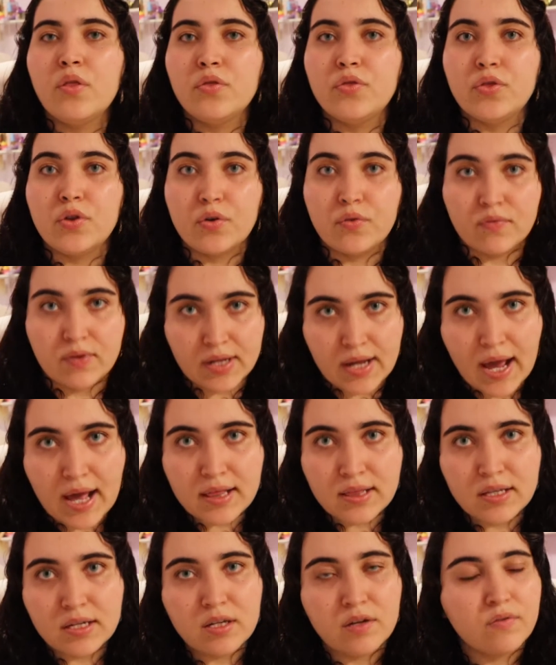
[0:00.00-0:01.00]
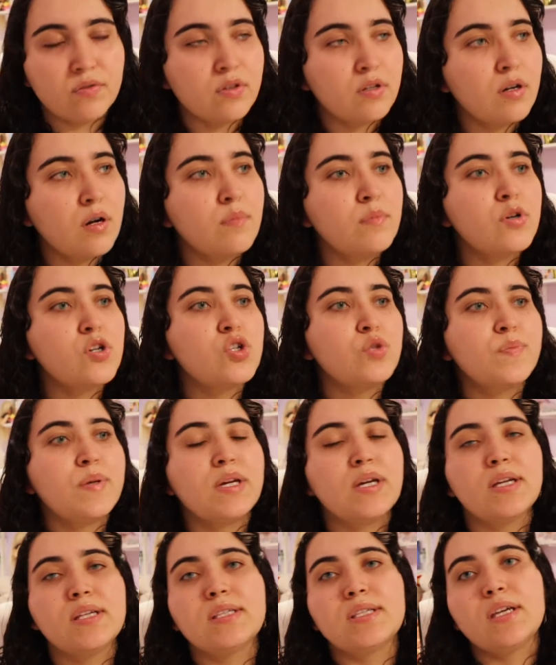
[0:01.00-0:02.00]
the reality of the numbers,
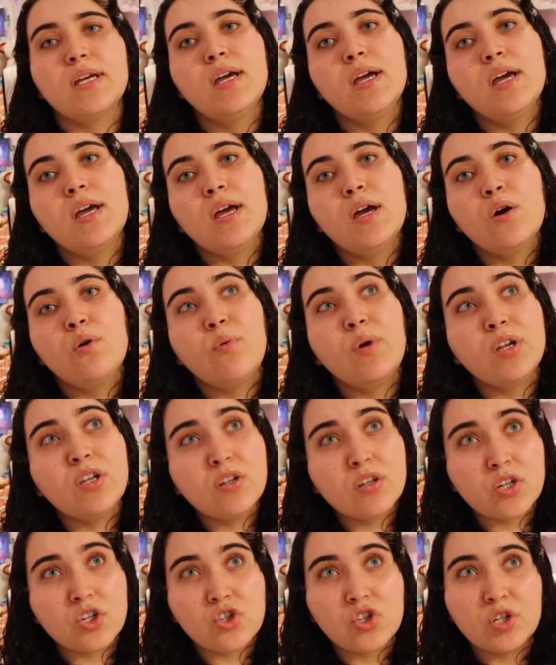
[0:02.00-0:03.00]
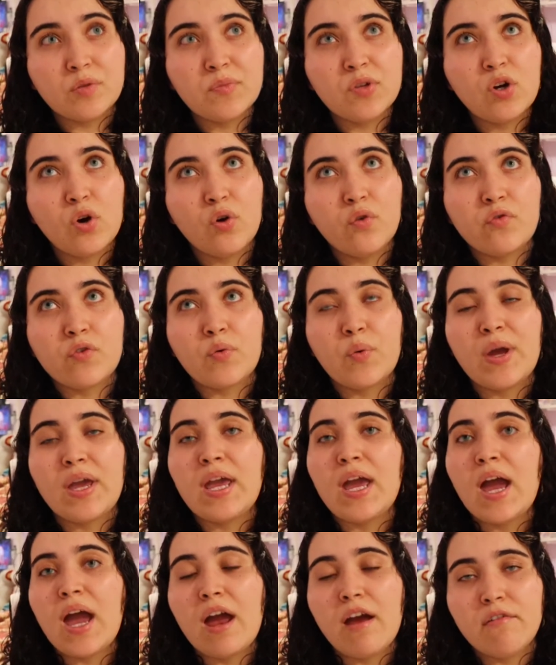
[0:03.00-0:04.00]
because when you're extremely
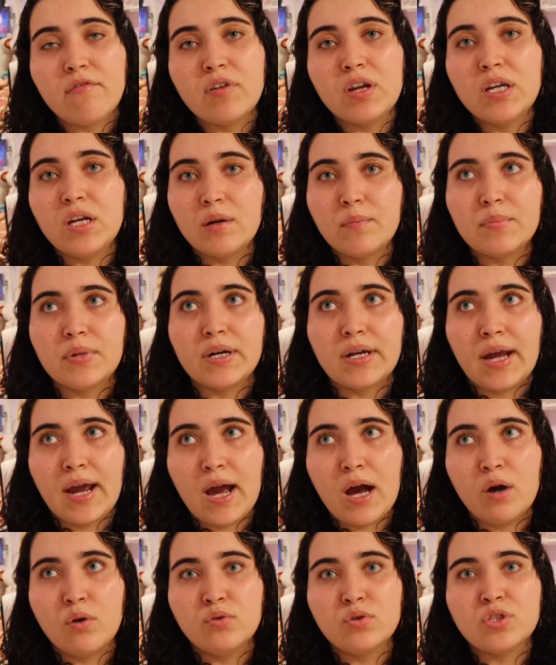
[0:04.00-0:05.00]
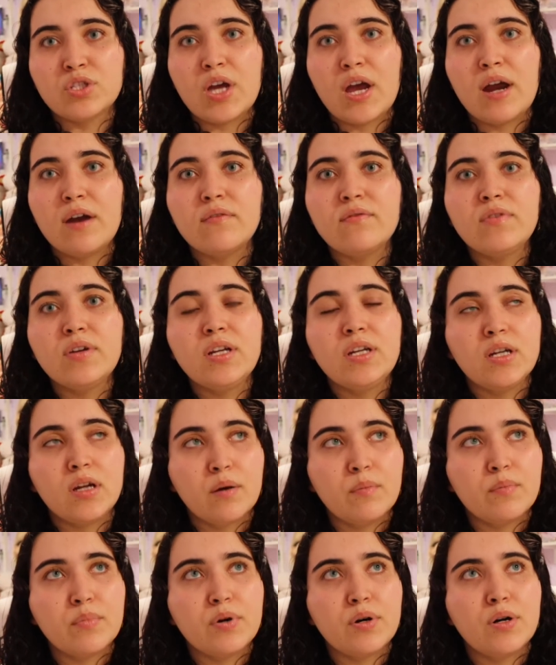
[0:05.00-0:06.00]
overweight, every number counts. Every
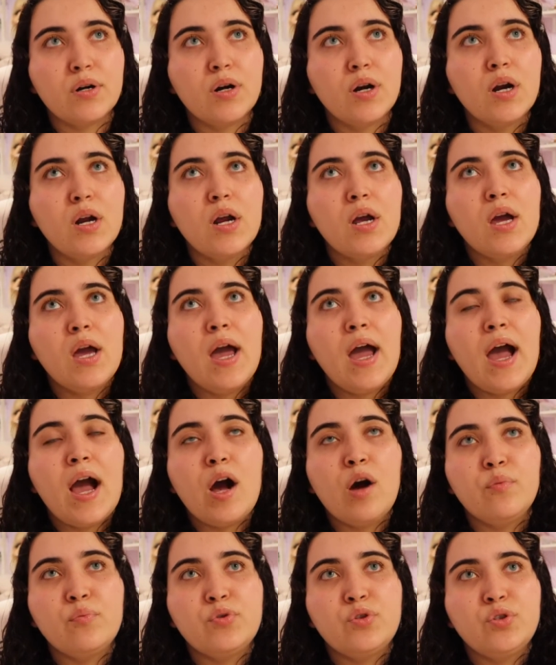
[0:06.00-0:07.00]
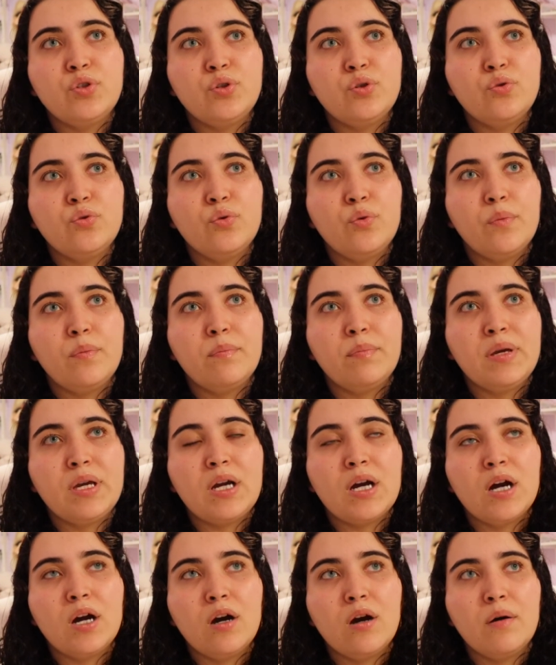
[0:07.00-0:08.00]
number helps you
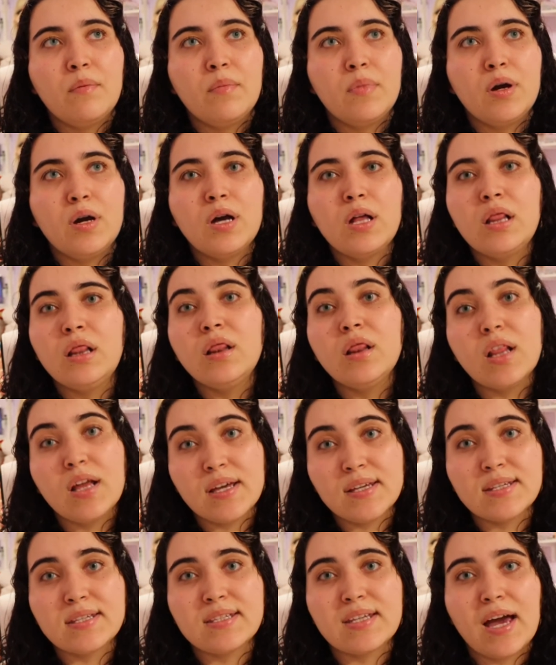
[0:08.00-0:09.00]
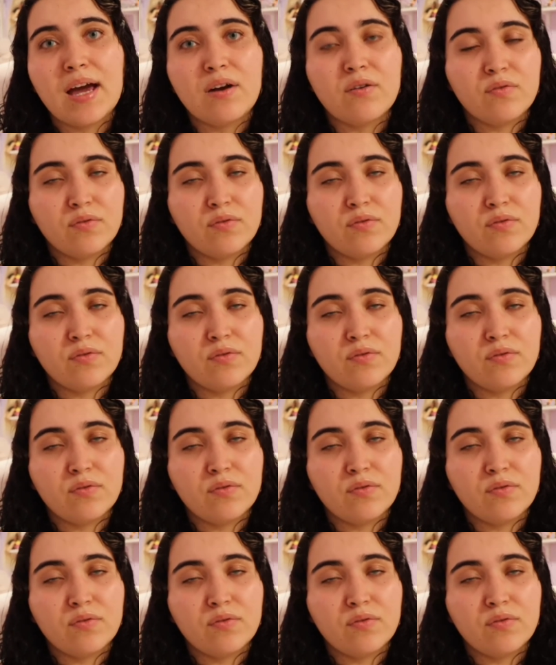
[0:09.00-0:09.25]
become less at